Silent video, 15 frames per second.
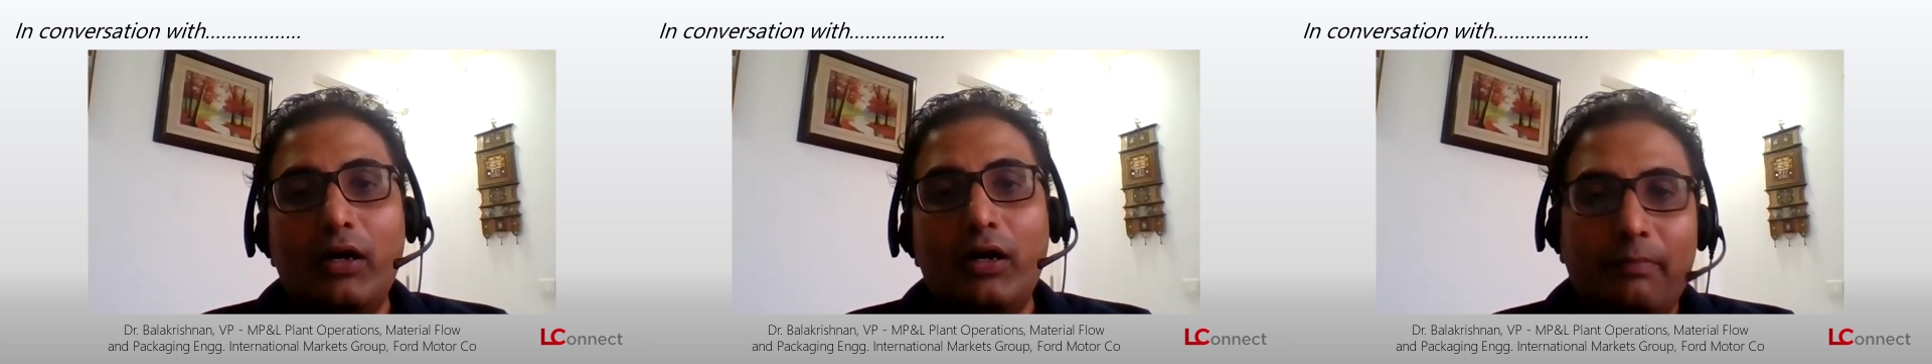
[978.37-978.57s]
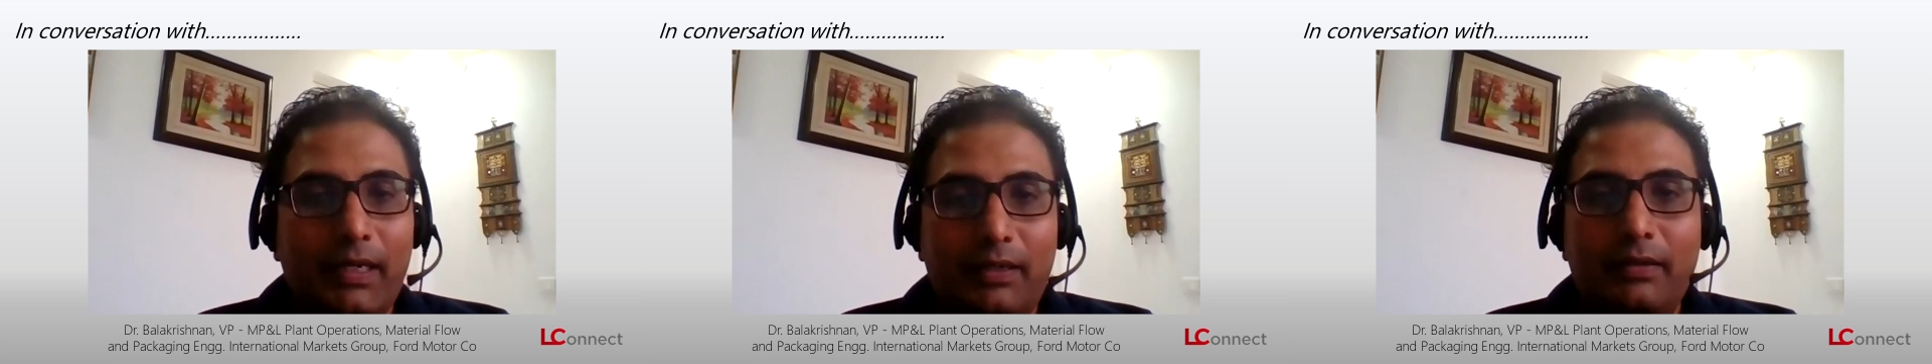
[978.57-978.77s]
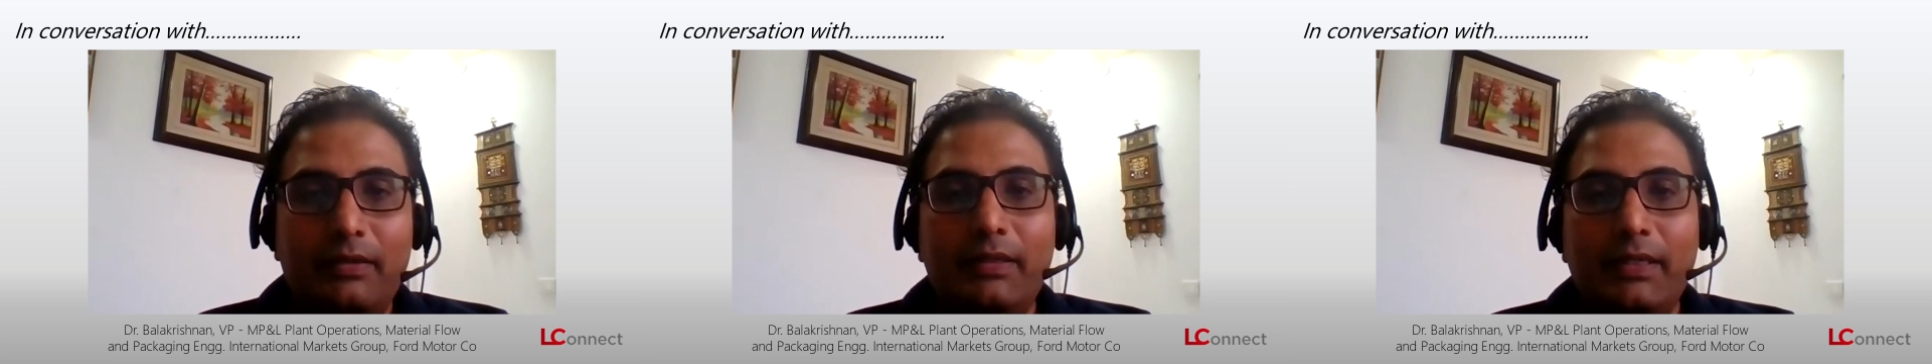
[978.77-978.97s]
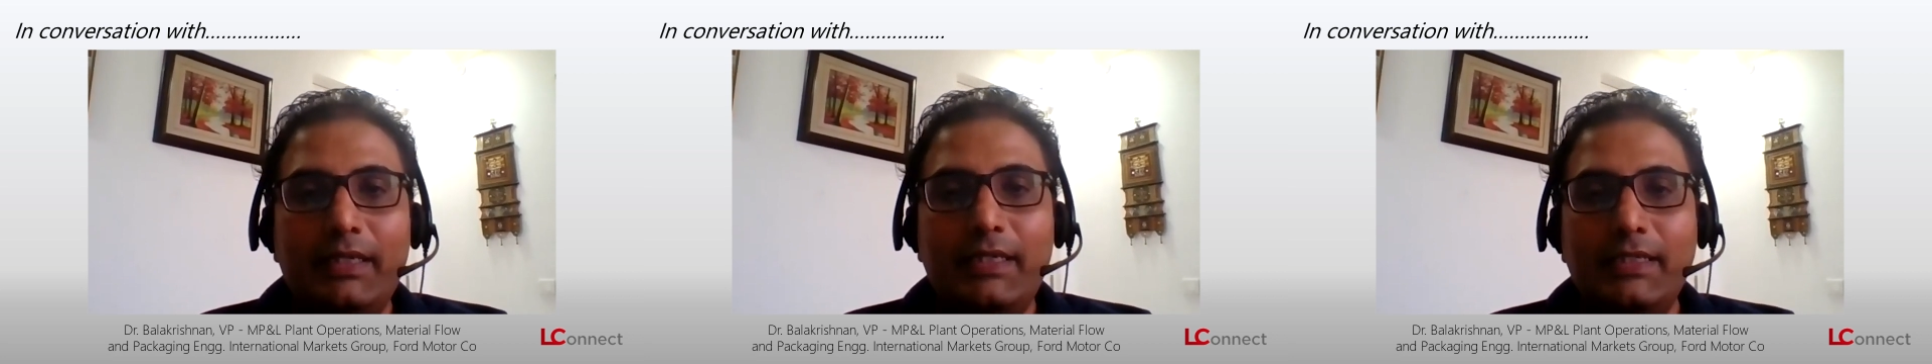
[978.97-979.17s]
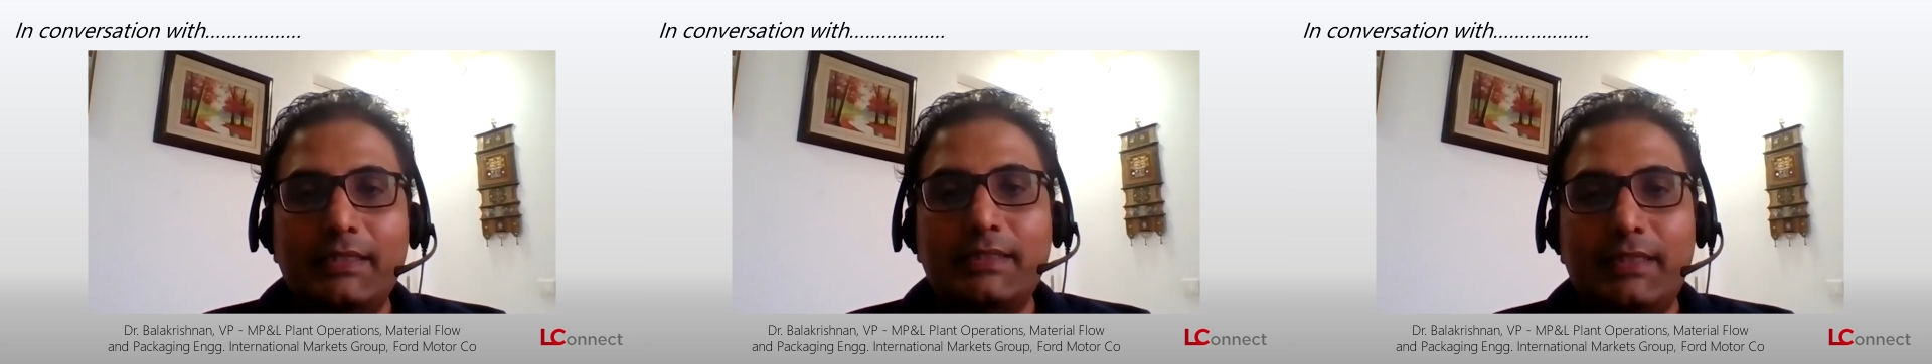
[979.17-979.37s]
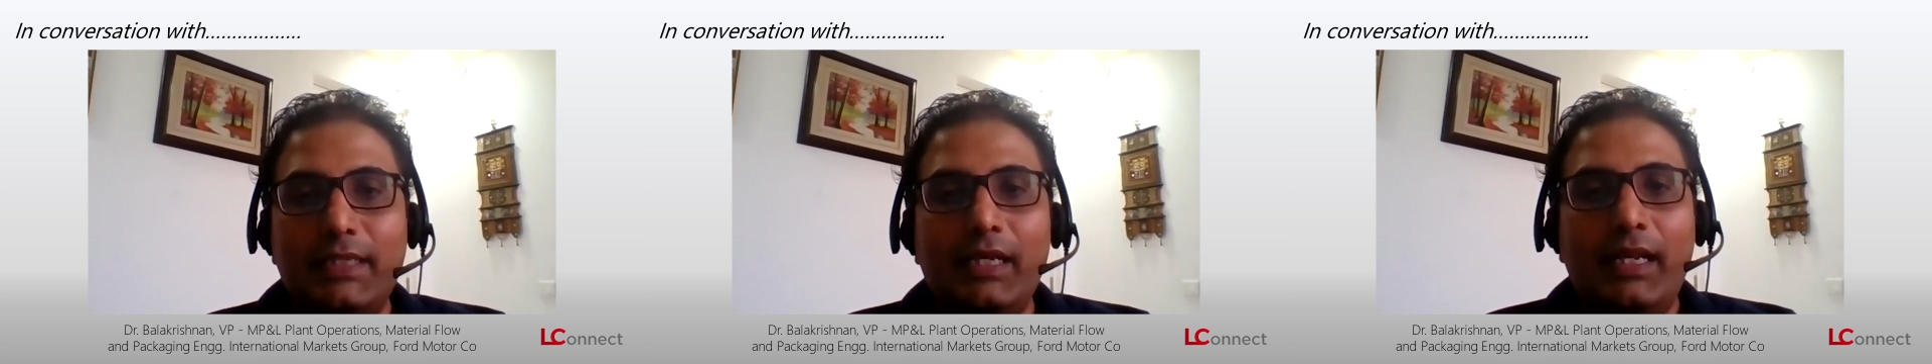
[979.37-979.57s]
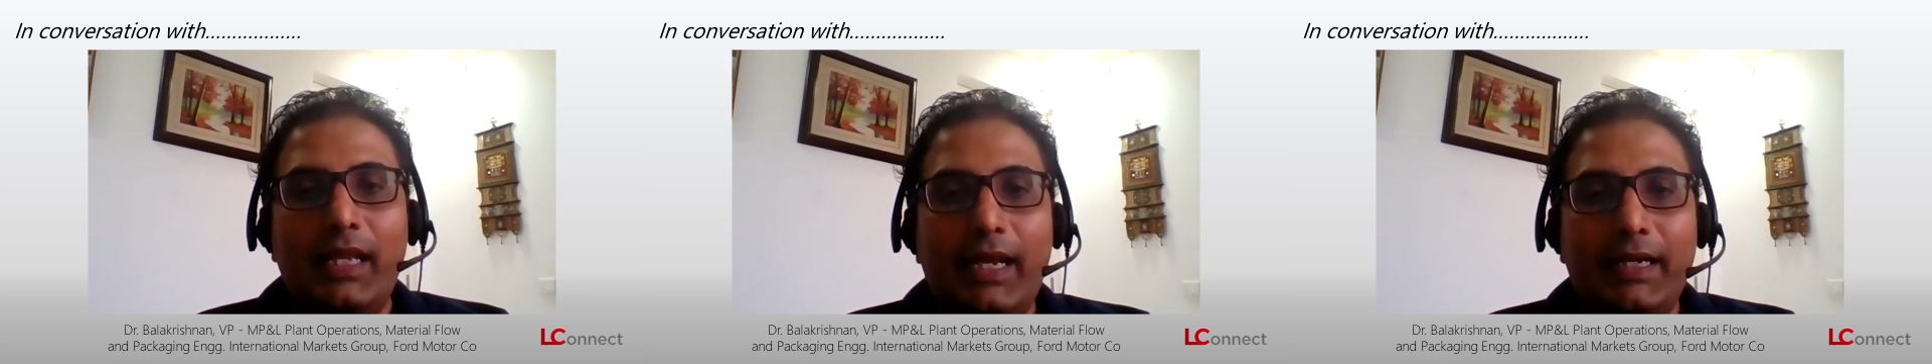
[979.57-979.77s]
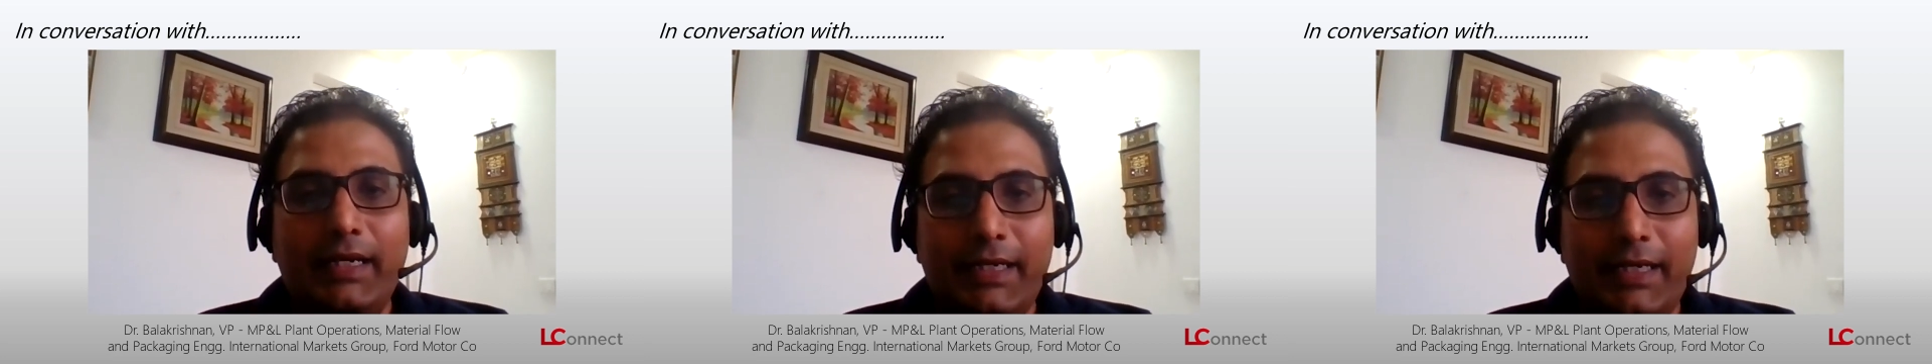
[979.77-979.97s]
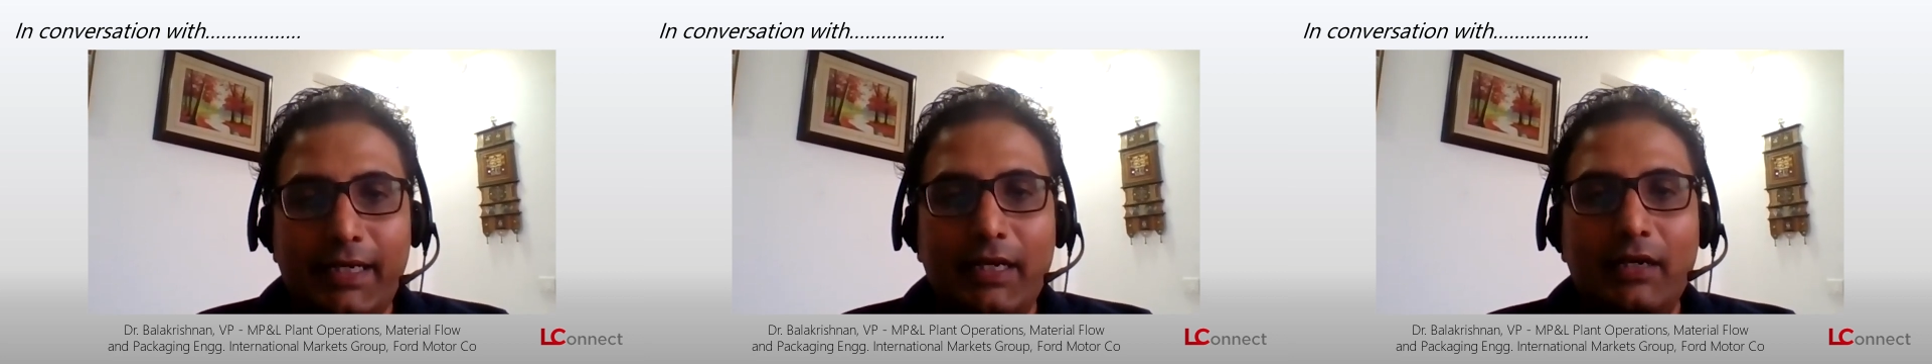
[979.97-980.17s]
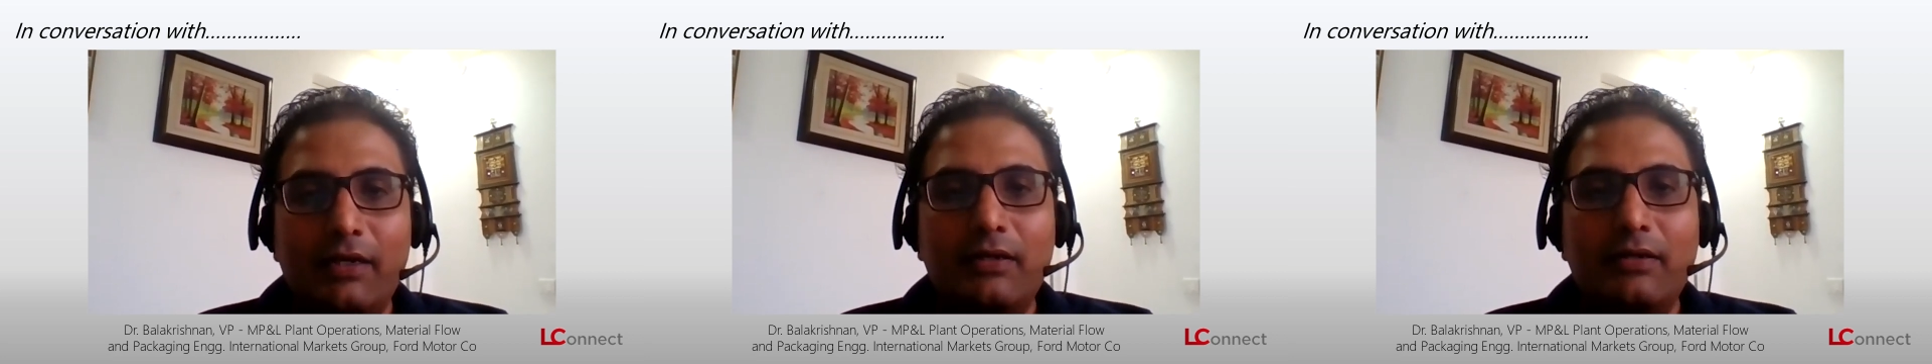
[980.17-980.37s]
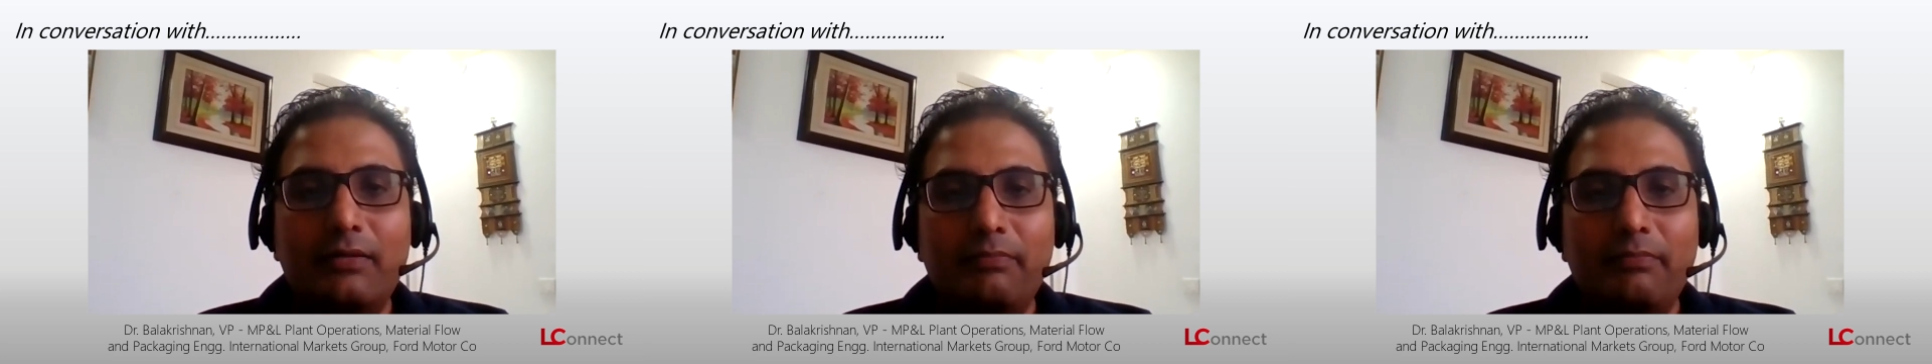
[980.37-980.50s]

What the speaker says: but it is still a needed,